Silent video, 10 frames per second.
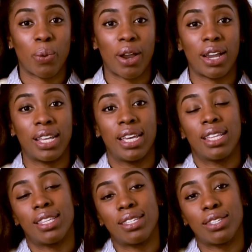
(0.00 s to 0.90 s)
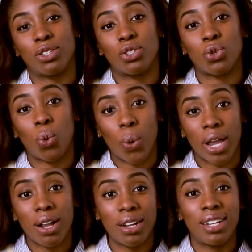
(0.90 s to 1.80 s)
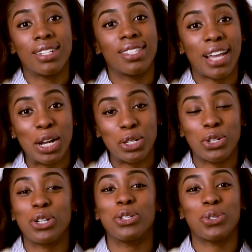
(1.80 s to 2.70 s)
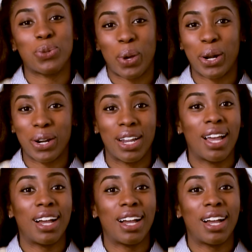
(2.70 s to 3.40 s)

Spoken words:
wearing. This is a square texture sweater.